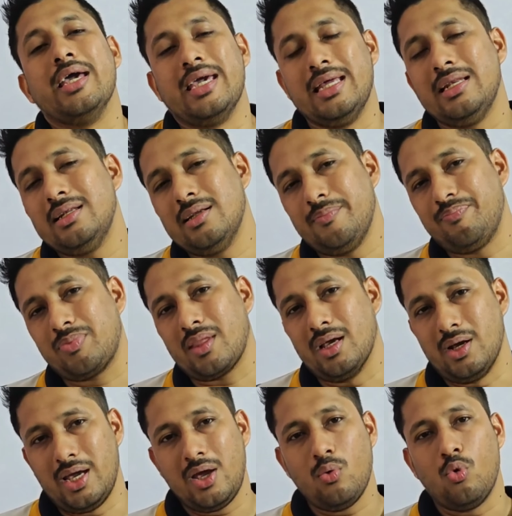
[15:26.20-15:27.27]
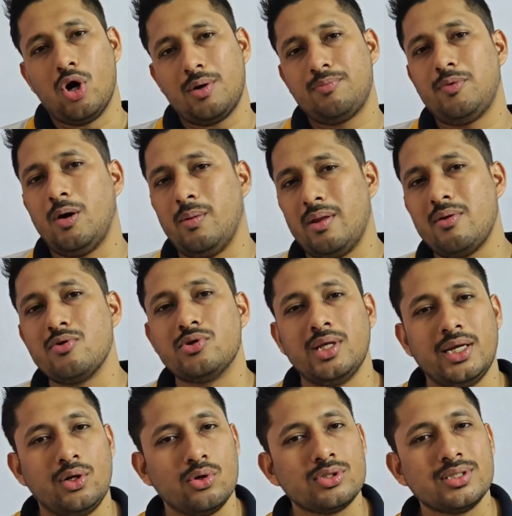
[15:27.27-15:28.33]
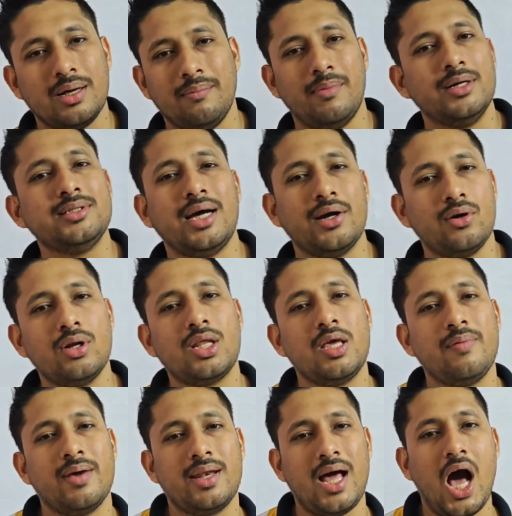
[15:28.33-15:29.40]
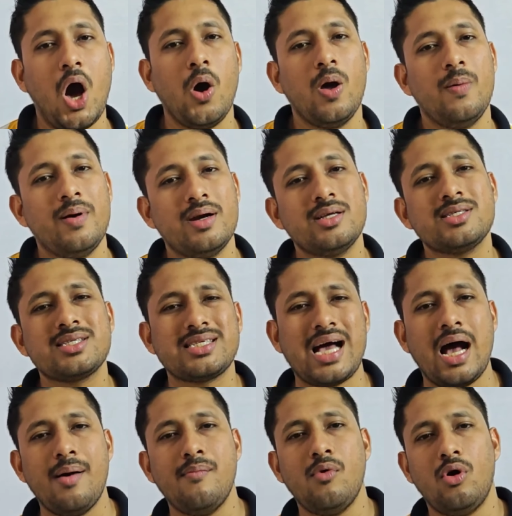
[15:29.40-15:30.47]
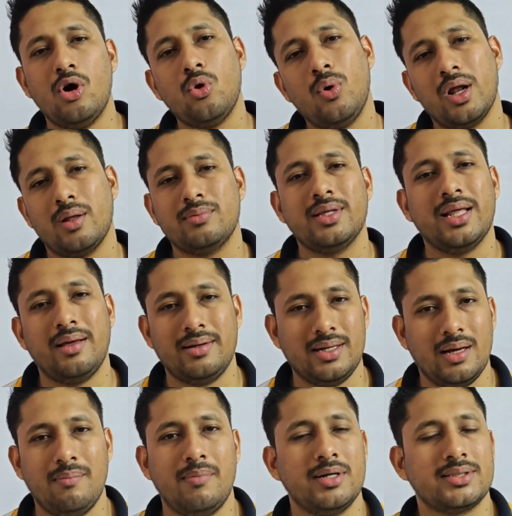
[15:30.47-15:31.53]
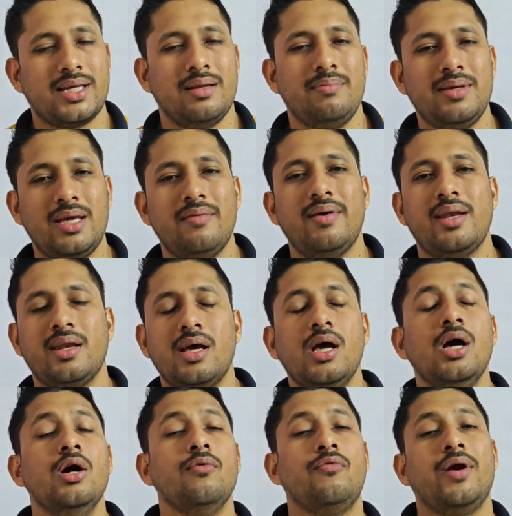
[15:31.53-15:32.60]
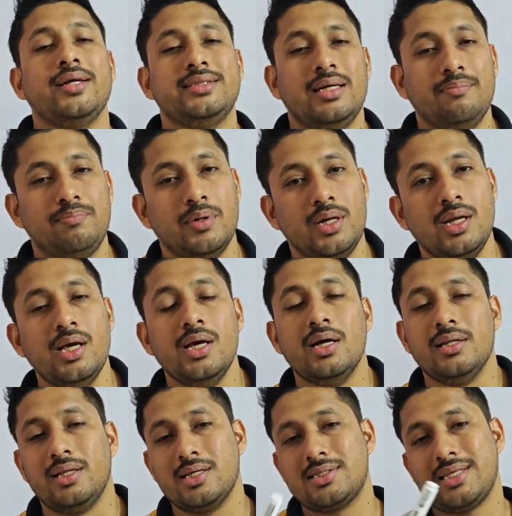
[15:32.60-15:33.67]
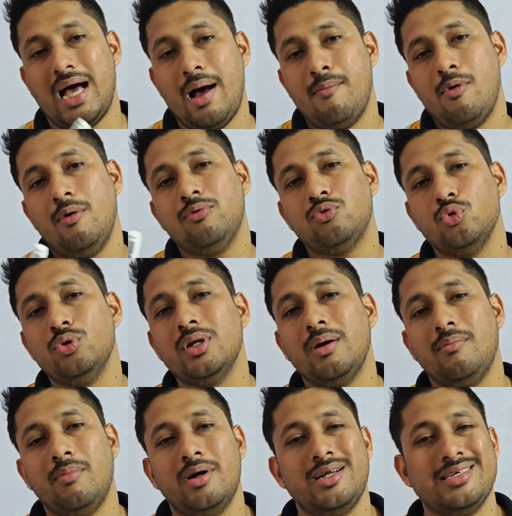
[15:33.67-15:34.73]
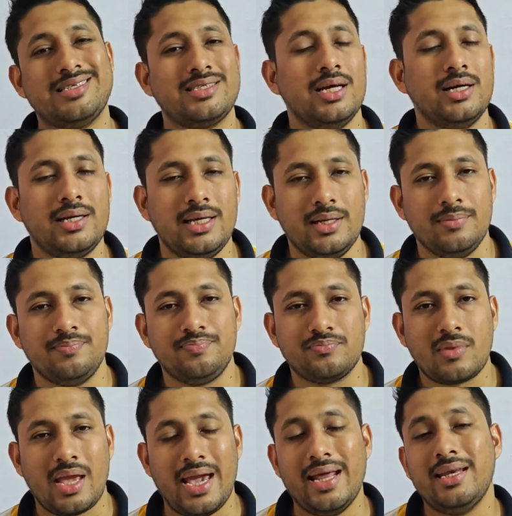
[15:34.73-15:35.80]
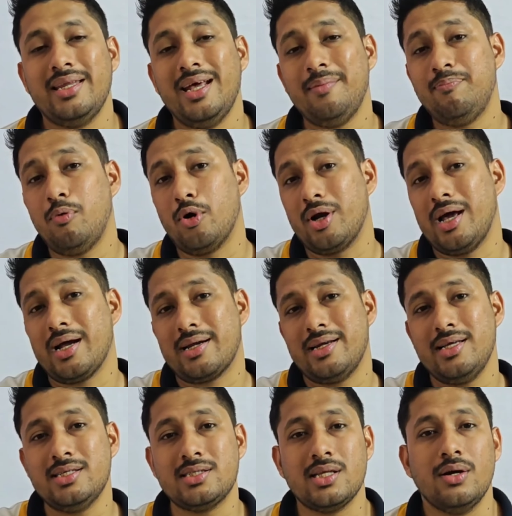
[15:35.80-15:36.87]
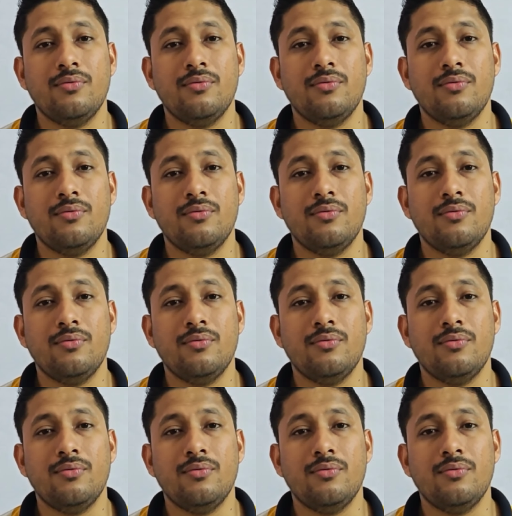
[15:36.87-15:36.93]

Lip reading: In a word problem, usually those numbers are not given. However, sum or one of the numbers can be given. For example, the sum of two numbers is 13 and their product is